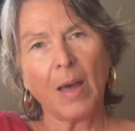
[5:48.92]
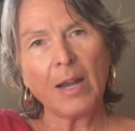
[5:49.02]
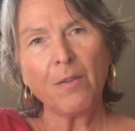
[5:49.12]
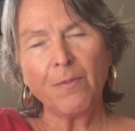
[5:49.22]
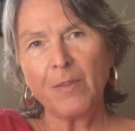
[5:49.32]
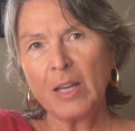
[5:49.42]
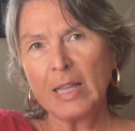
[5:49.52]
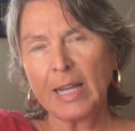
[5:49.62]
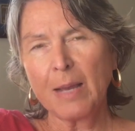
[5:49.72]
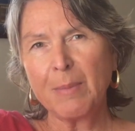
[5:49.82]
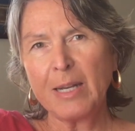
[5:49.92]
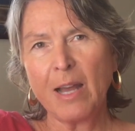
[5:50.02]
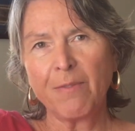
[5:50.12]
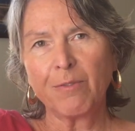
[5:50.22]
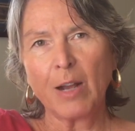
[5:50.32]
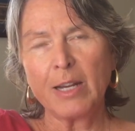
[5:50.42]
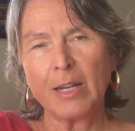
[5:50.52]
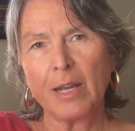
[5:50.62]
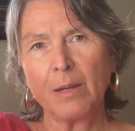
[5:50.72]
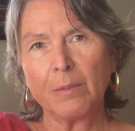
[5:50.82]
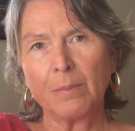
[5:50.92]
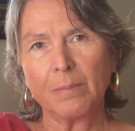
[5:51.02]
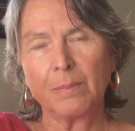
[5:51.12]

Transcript: I don't feel like I'm enough right now.